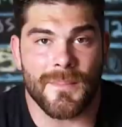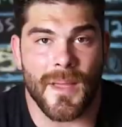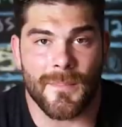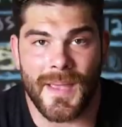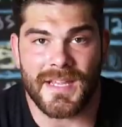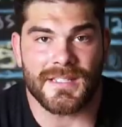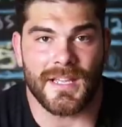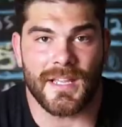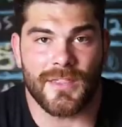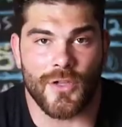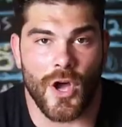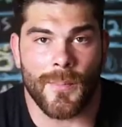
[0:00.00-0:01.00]
of my basic
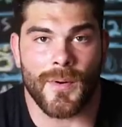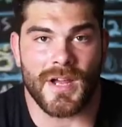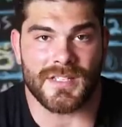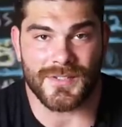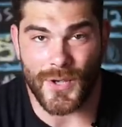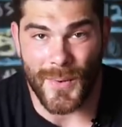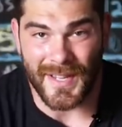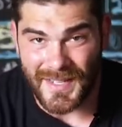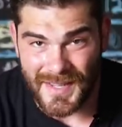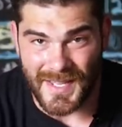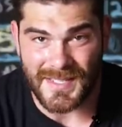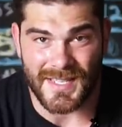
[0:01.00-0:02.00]
thought process going
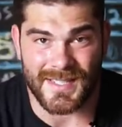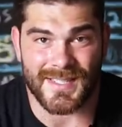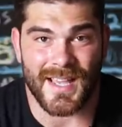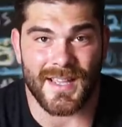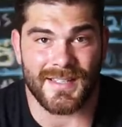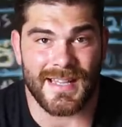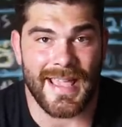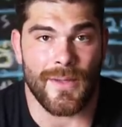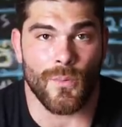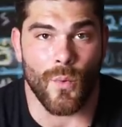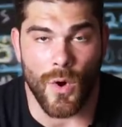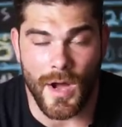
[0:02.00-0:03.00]
into this is day
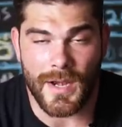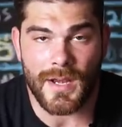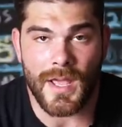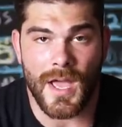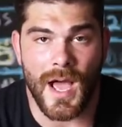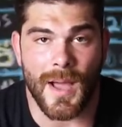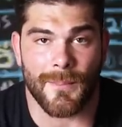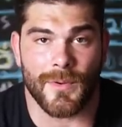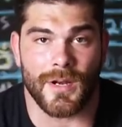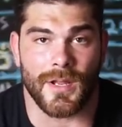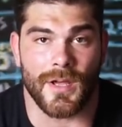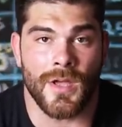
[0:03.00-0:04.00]
one, I'm
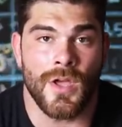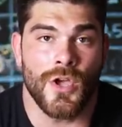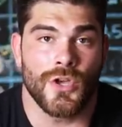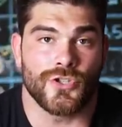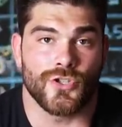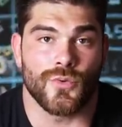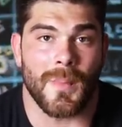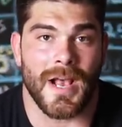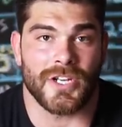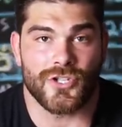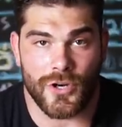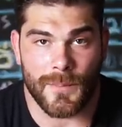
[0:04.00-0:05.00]
gonna do my
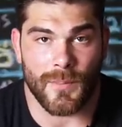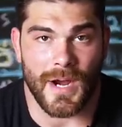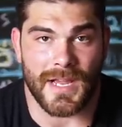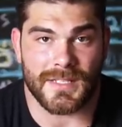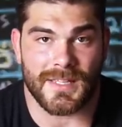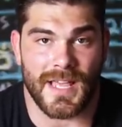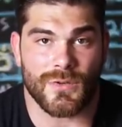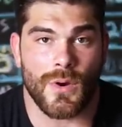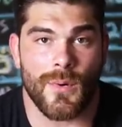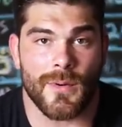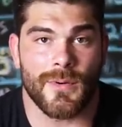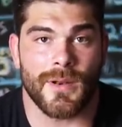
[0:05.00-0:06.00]
strict press. That's where
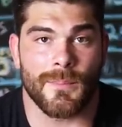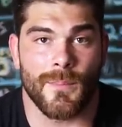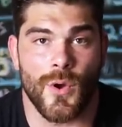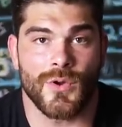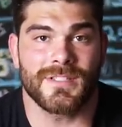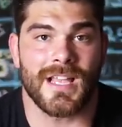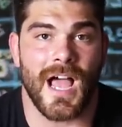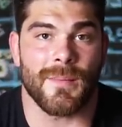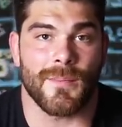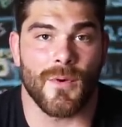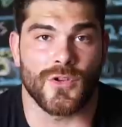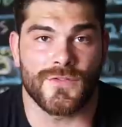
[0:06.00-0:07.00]
I wanna put most
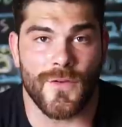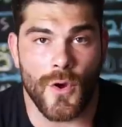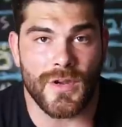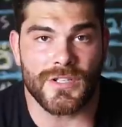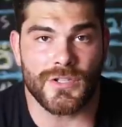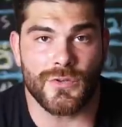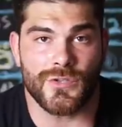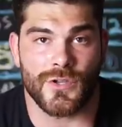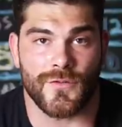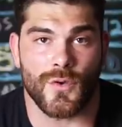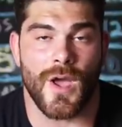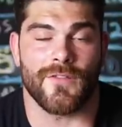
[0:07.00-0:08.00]
time and most focus to. So
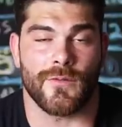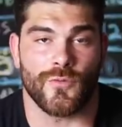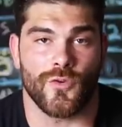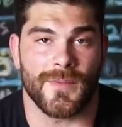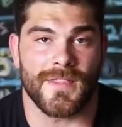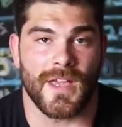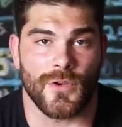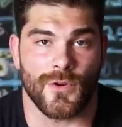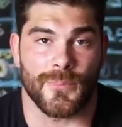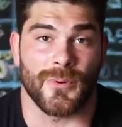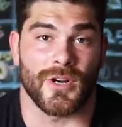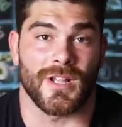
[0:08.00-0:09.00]
if you have a movement that you
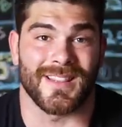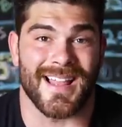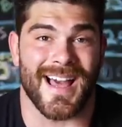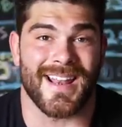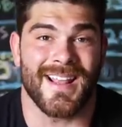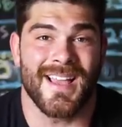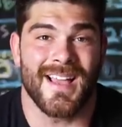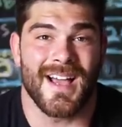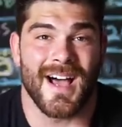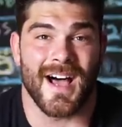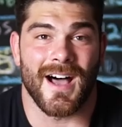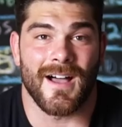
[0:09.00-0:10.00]
wanna put a lot
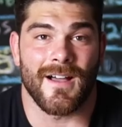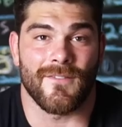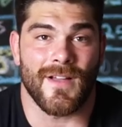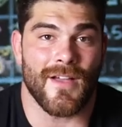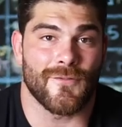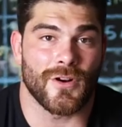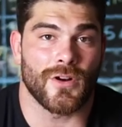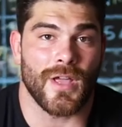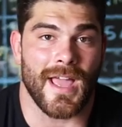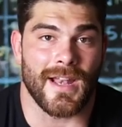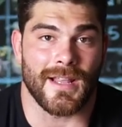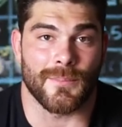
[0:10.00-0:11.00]
uh, of effort
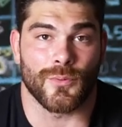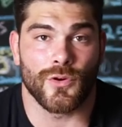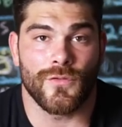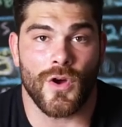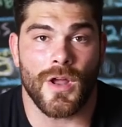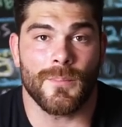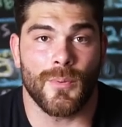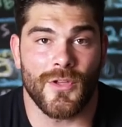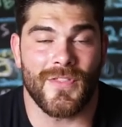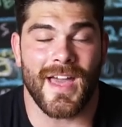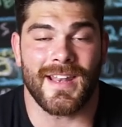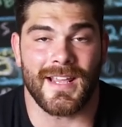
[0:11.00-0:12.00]
and improve on,
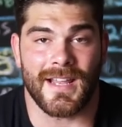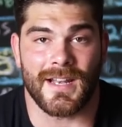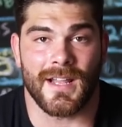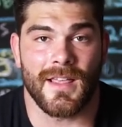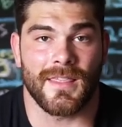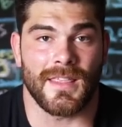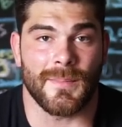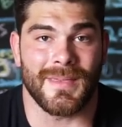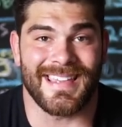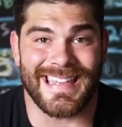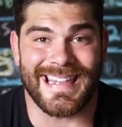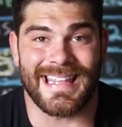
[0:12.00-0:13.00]
put that in the
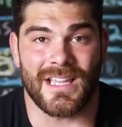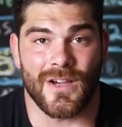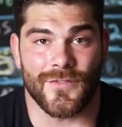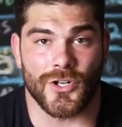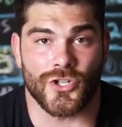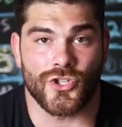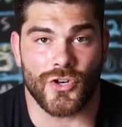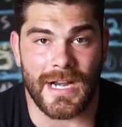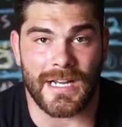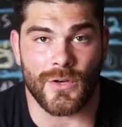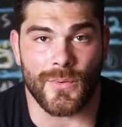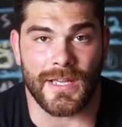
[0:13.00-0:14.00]
beginning of your
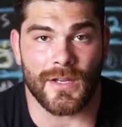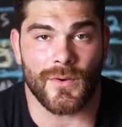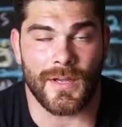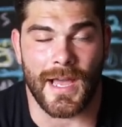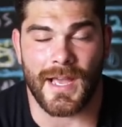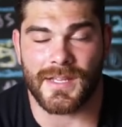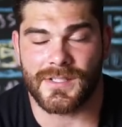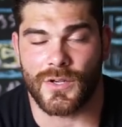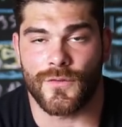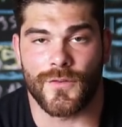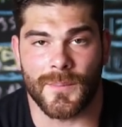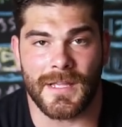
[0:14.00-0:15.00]
training week, okay?
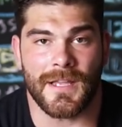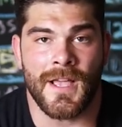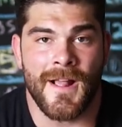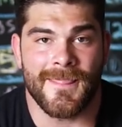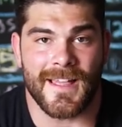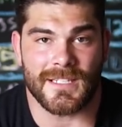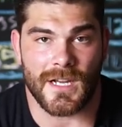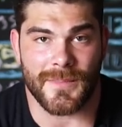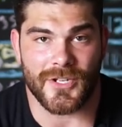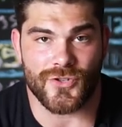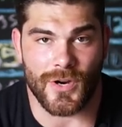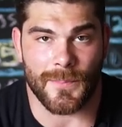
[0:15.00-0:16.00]
So for me, that's gonna
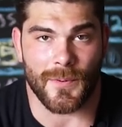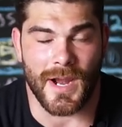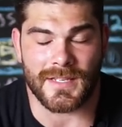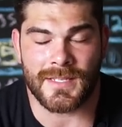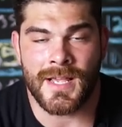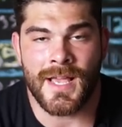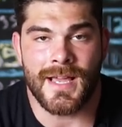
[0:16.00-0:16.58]
be strict press.